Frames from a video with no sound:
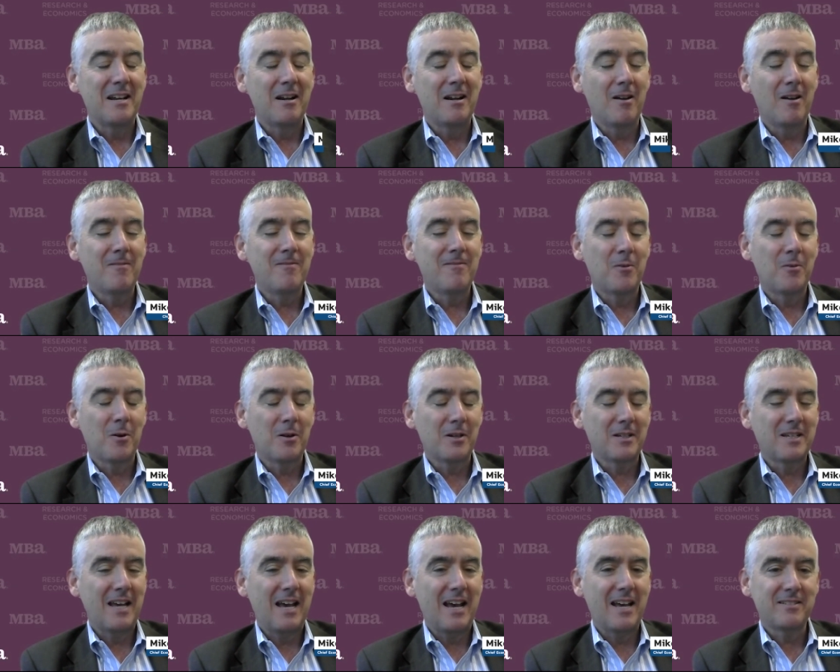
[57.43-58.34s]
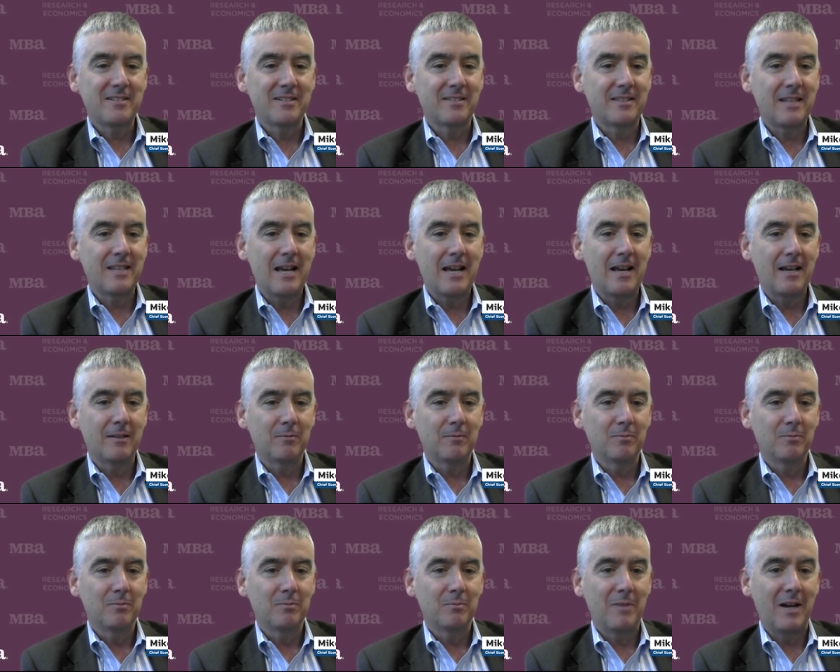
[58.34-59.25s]
Our forecast is that
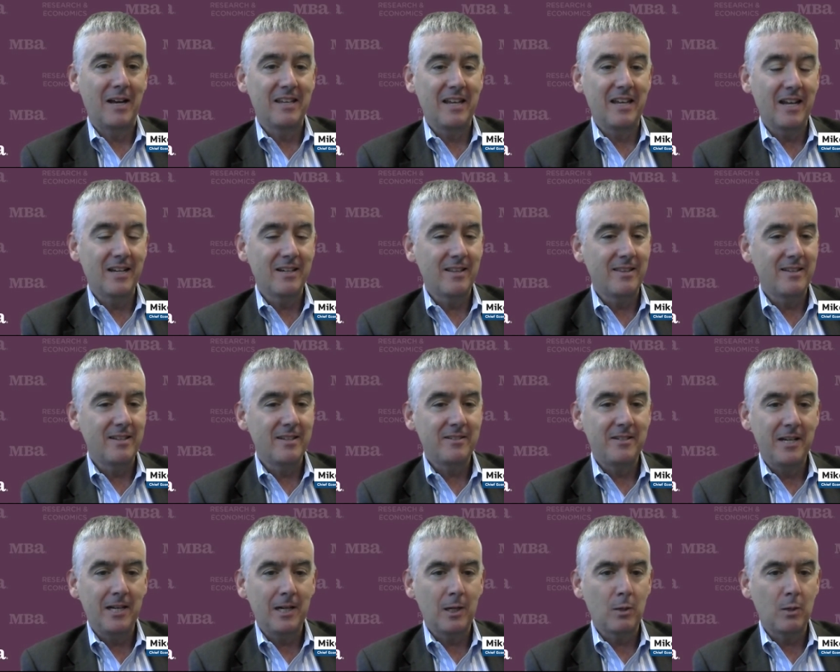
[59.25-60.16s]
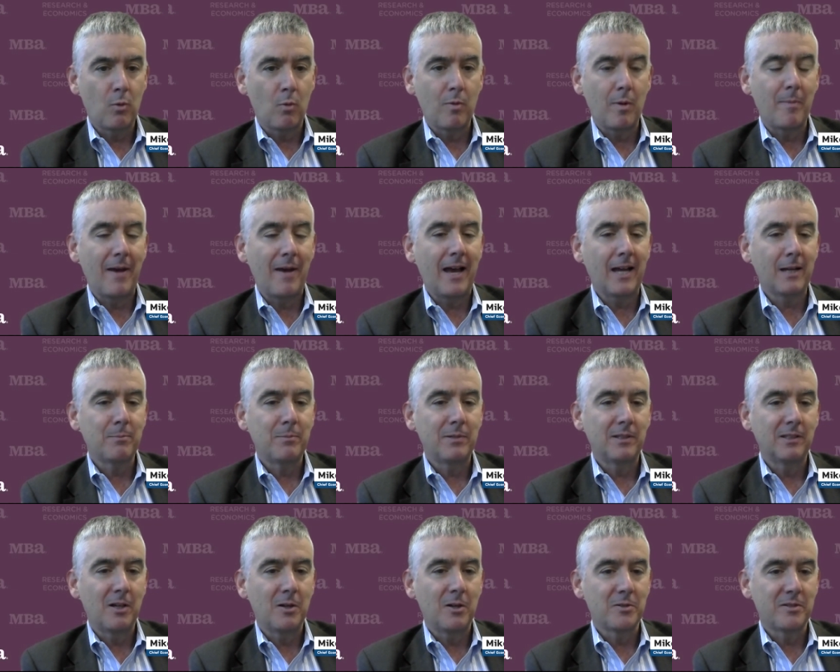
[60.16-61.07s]
by the end of this year, we'll be back
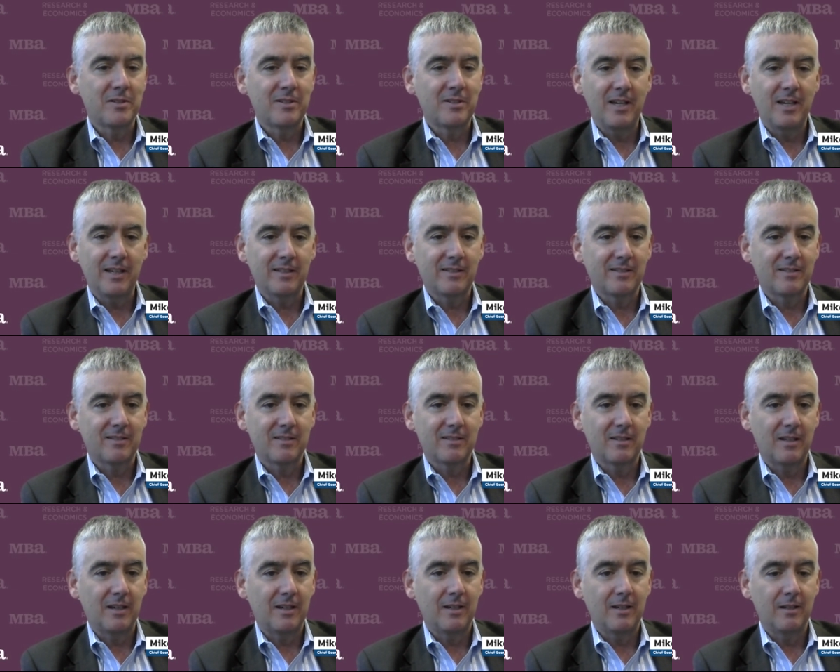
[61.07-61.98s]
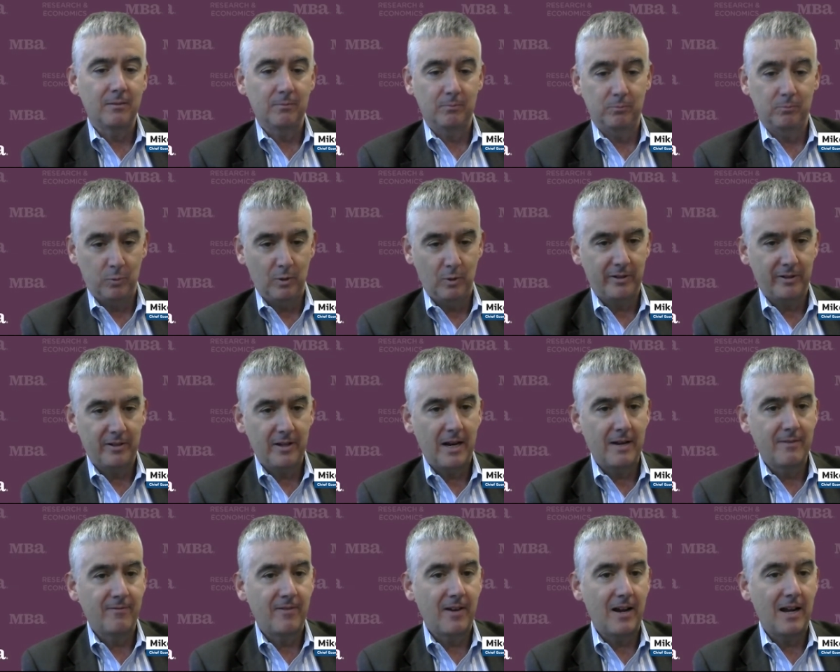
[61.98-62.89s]
below six. Uh, we're
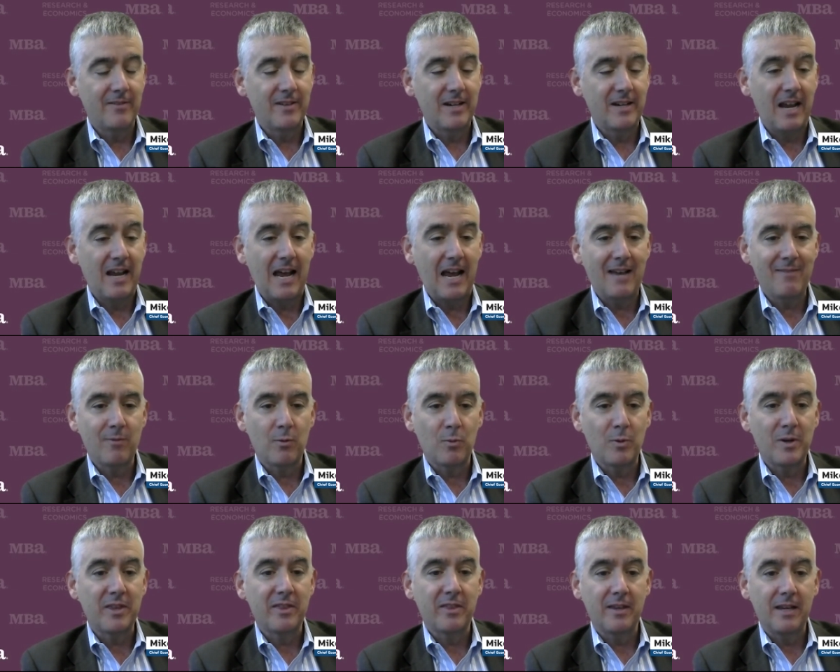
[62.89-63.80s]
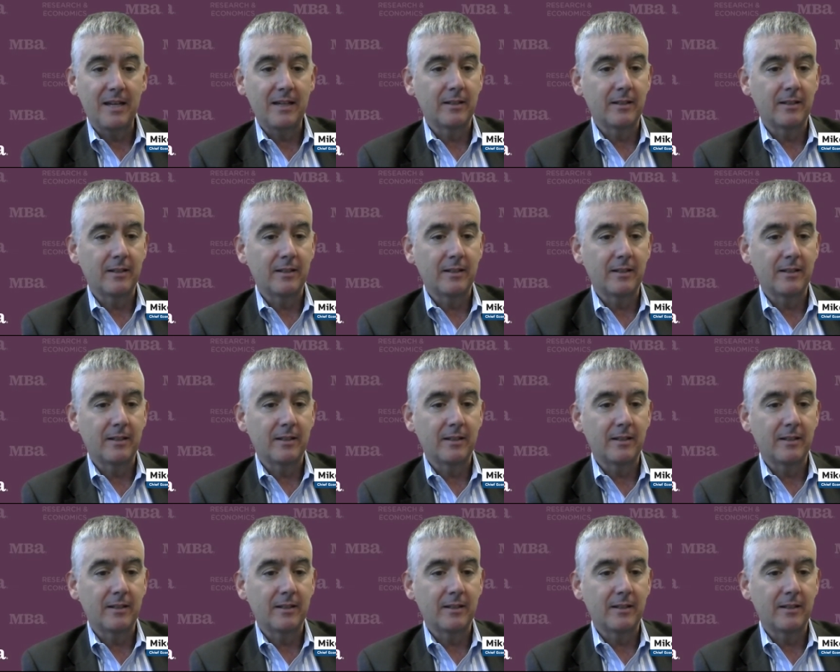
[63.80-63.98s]
saying five and a half, and we think